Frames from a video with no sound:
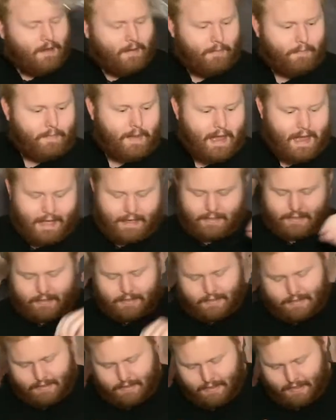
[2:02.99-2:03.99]

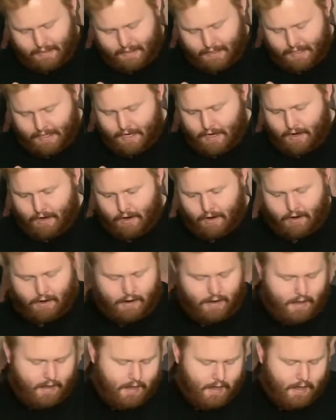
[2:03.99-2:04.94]
mess here.